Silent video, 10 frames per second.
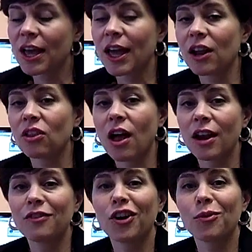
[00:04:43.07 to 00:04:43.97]
And a
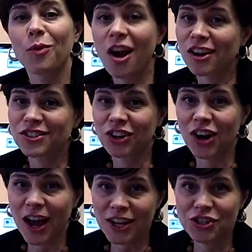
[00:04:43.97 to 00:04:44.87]
lot of our rockstar
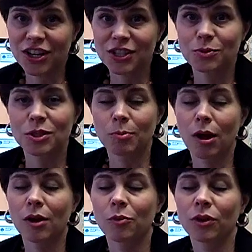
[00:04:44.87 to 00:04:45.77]
hygienists
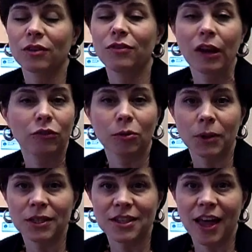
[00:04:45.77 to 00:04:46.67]
respond really
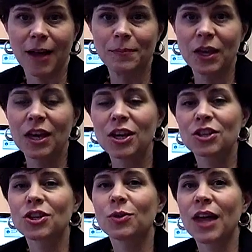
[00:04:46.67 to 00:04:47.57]
favorably to that.
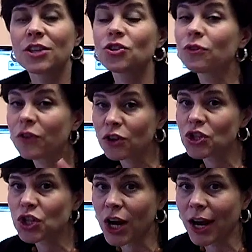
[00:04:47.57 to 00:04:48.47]
So that's your
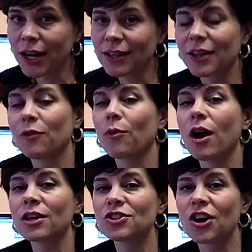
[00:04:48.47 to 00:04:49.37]
first trait, that
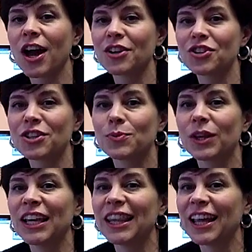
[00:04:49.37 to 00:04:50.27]
rockstar hygienists
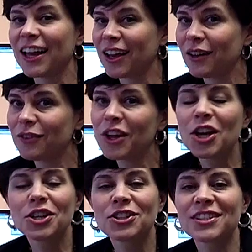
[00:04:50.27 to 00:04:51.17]
really love
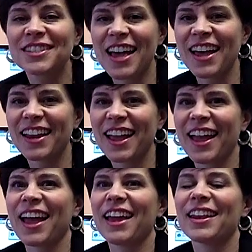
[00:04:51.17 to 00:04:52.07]
to set
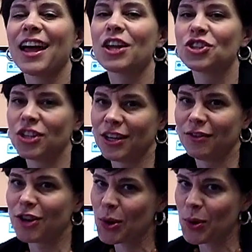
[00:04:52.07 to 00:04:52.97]
and
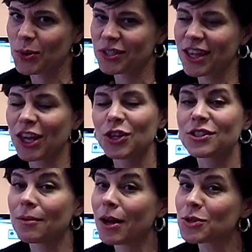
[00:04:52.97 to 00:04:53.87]
achieve goals. Thank you
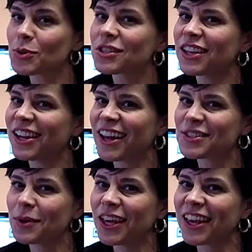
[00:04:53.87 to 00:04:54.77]
so much. We'll see you
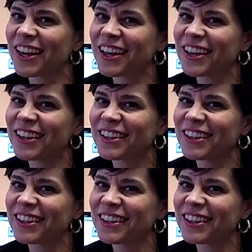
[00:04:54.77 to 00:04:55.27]
next week.